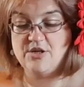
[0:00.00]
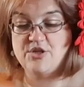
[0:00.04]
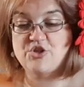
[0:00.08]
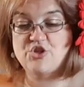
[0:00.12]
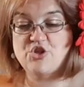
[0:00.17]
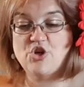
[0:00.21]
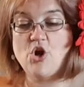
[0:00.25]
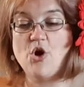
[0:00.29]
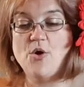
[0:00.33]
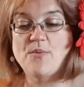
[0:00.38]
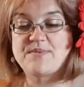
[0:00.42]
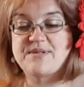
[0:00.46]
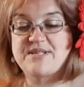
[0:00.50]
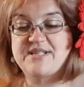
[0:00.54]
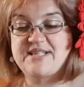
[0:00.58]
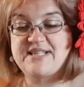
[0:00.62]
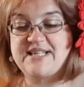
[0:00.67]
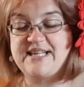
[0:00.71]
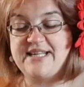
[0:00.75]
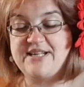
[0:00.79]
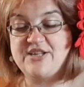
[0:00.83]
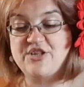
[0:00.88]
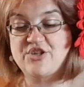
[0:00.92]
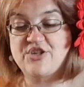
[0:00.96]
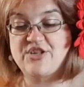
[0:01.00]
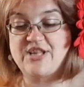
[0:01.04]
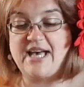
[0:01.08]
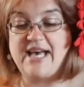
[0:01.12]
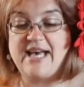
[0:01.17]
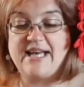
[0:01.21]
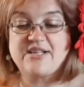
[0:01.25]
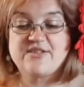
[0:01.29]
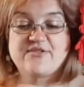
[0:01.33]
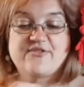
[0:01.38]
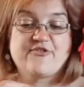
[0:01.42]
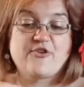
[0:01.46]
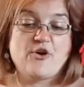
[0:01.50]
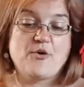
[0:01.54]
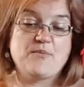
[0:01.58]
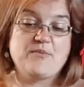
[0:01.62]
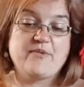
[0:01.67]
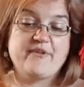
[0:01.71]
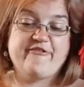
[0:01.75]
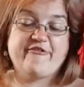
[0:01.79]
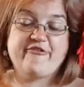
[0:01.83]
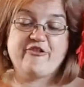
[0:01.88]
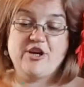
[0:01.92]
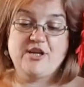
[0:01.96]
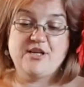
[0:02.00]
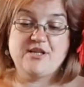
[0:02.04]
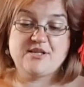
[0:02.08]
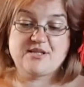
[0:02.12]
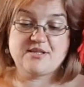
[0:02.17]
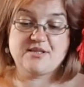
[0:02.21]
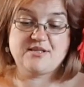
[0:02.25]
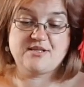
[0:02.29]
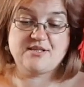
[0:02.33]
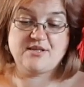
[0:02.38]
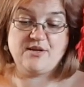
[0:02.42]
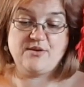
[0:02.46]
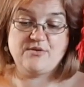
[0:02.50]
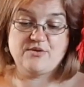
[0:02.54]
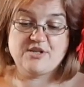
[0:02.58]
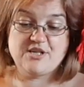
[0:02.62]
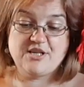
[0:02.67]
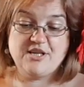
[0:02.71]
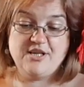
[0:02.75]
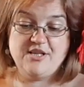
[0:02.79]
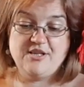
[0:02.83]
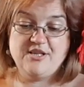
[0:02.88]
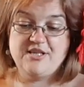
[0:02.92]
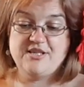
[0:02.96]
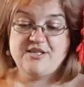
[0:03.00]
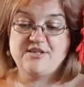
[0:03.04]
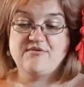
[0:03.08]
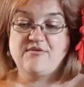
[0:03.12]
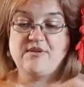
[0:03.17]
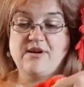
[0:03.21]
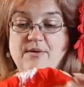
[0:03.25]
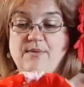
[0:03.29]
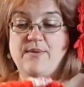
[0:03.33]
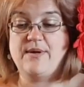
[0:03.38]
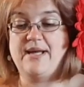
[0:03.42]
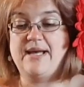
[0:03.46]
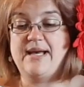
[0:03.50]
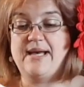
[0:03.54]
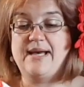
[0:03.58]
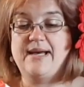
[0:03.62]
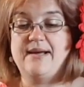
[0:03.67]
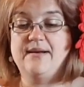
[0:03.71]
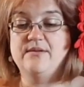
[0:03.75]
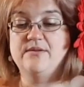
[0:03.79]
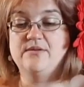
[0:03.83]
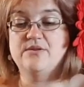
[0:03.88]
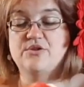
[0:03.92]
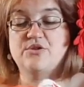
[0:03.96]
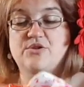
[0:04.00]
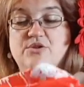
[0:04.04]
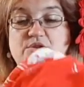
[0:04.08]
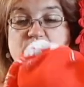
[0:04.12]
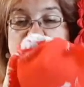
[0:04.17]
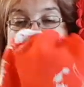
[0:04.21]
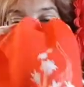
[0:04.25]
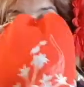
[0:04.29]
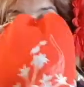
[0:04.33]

top stitch that from the front. So turn this the right way out.